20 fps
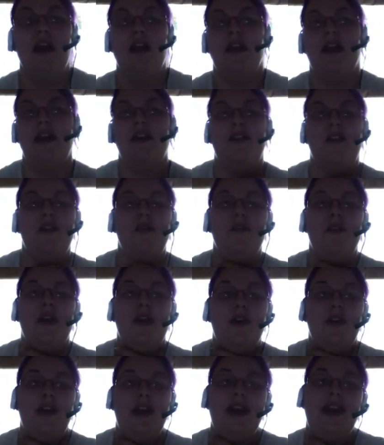They do
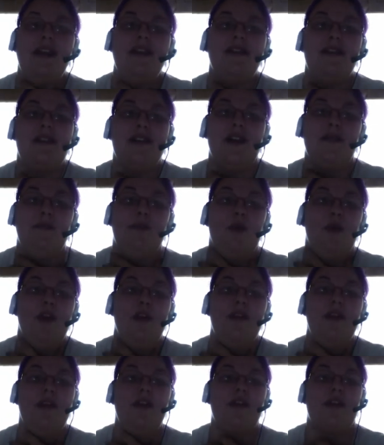know that he's done more
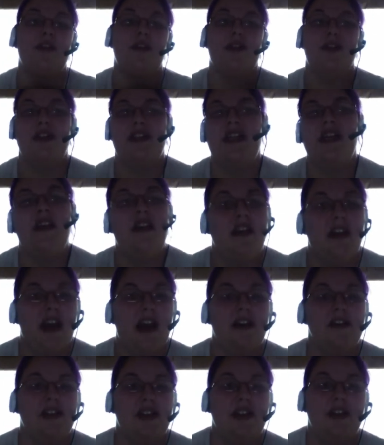than thirteen
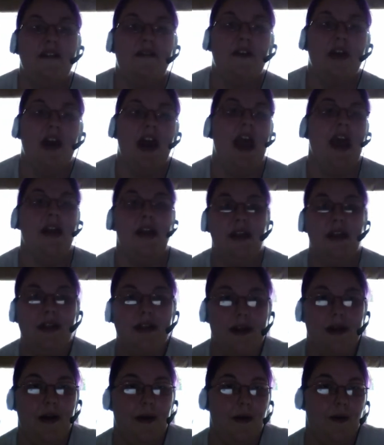thousand different
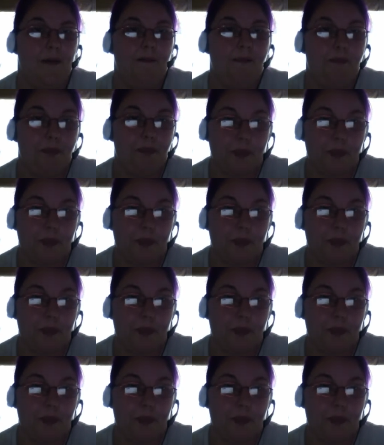edits, though.